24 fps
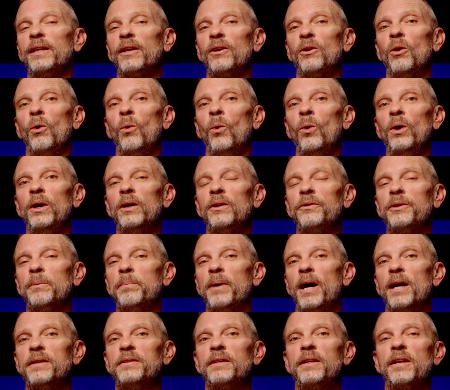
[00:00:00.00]
little oil
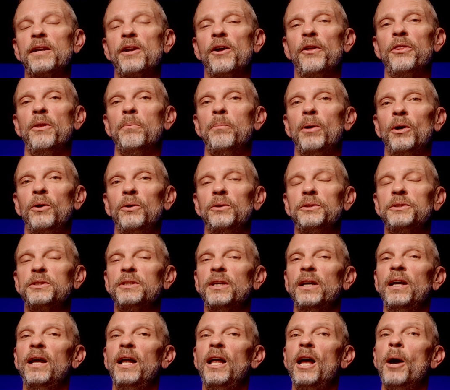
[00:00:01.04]
deposited on the
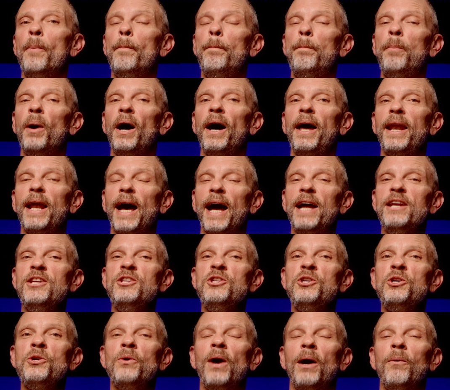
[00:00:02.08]
bolts, but I
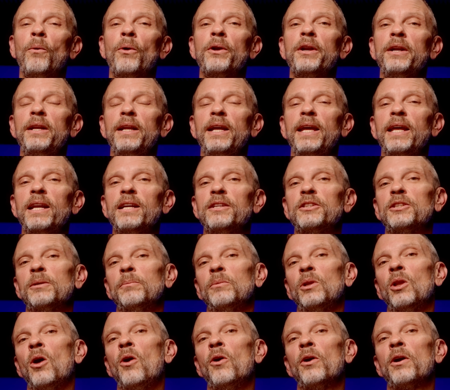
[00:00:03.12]
knew I wanted to get in
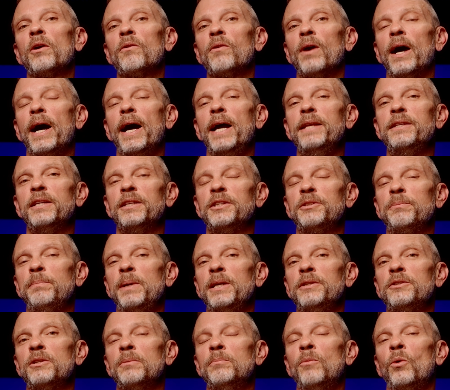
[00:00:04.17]
some longer rides and
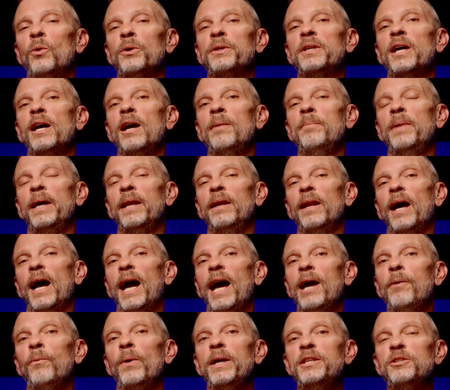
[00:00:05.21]
spend some more time at
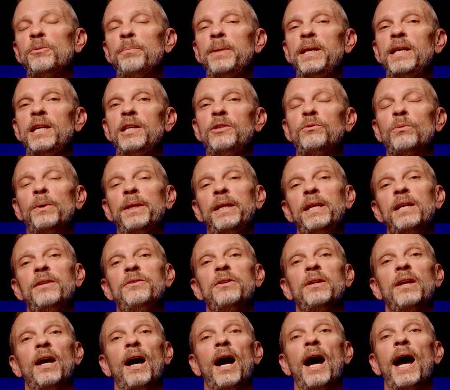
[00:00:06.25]
highway speeds with the
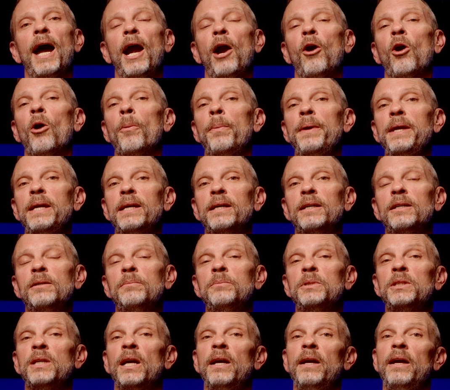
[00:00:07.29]
engine at higher
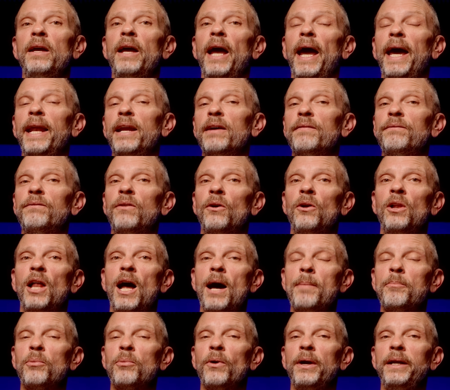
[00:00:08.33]
RPMs and at full
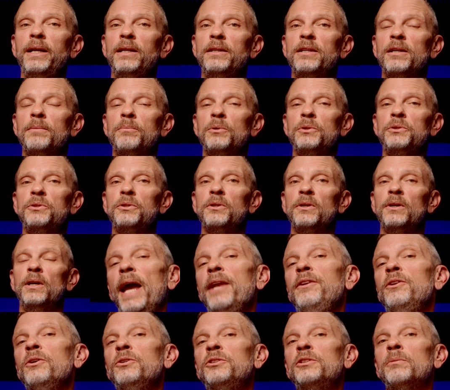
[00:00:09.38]
operating temperature,
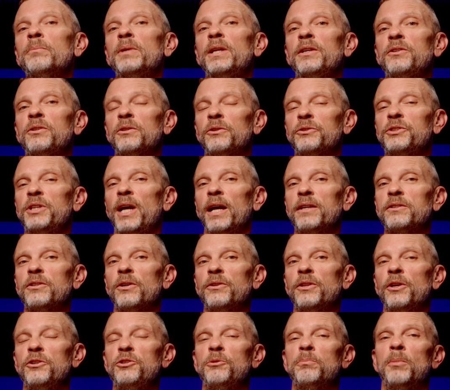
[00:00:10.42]
and do some additional checks
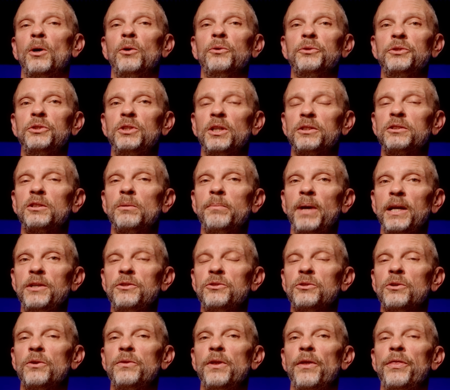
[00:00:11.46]
on those bolts just to make
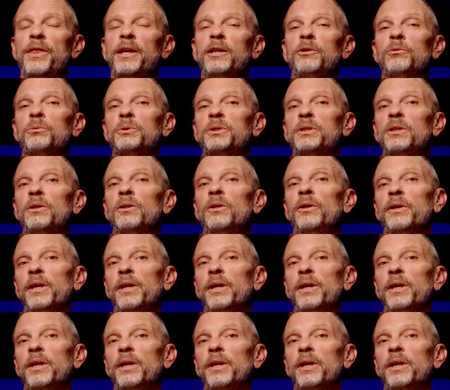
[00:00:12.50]
sure that things were still